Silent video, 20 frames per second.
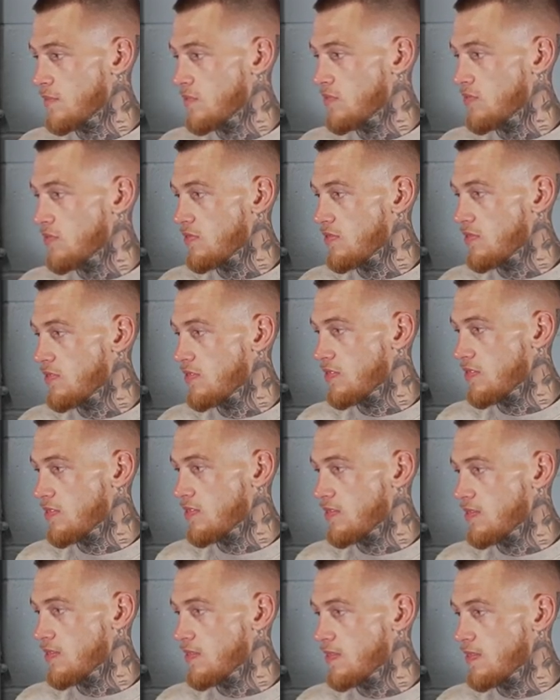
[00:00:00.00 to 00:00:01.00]

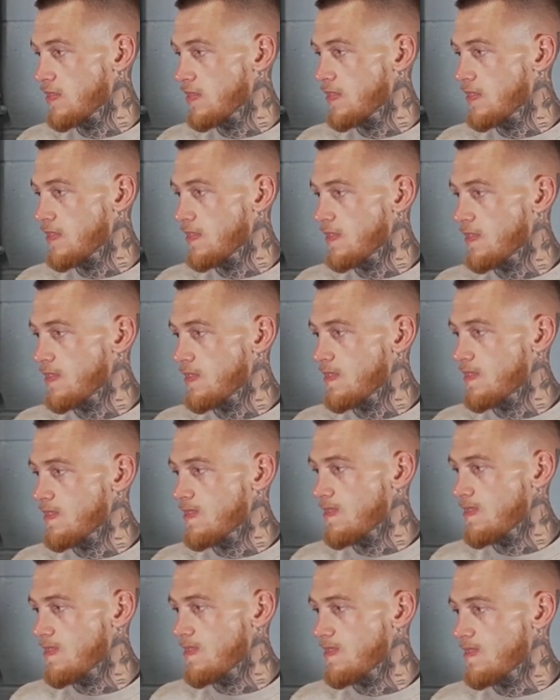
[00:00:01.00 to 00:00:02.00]

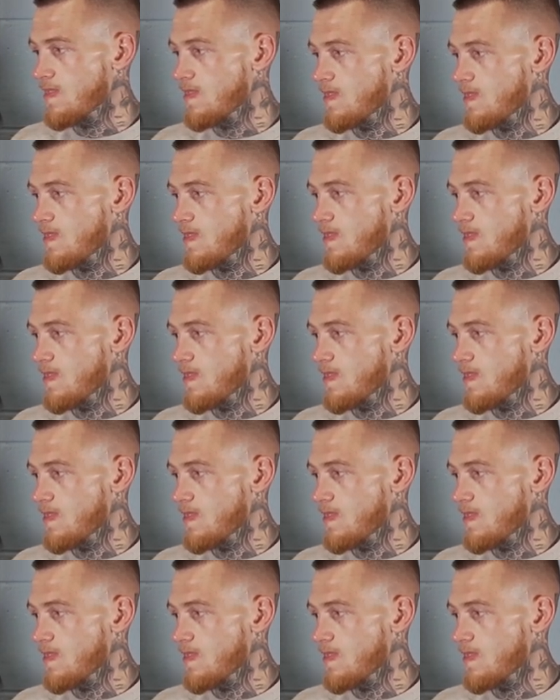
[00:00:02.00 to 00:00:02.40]
(not speaking)